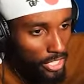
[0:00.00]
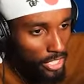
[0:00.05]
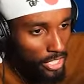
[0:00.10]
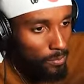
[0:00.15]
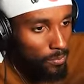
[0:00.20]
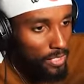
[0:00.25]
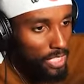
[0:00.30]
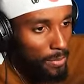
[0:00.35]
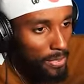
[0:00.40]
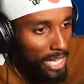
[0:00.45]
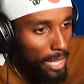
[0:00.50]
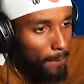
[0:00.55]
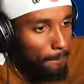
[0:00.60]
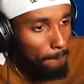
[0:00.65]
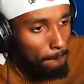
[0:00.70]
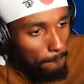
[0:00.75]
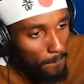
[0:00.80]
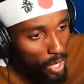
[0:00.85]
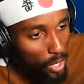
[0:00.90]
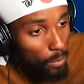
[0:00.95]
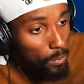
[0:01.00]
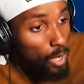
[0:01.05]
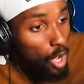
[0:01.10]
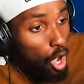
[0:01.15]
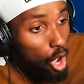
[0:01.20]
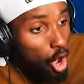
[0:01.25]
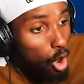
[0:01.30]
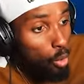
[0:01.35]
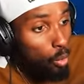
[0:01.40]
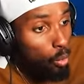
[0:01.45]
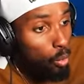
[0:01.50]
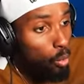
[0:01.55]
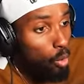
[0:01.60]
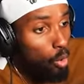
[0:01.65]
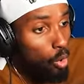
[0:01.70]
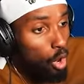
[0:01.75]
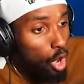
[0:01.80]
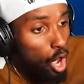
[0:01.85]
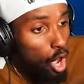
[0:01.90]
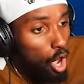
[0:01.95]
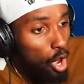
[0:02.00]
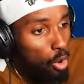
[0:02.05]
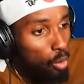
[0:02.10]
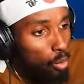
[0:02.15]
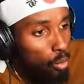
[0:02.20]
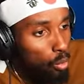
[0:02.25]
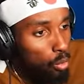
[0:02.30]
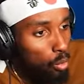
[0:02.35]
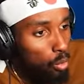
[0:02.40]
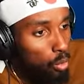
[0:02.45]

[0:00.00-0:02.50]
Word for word: done. Give me that. Boom. Oh. Okay,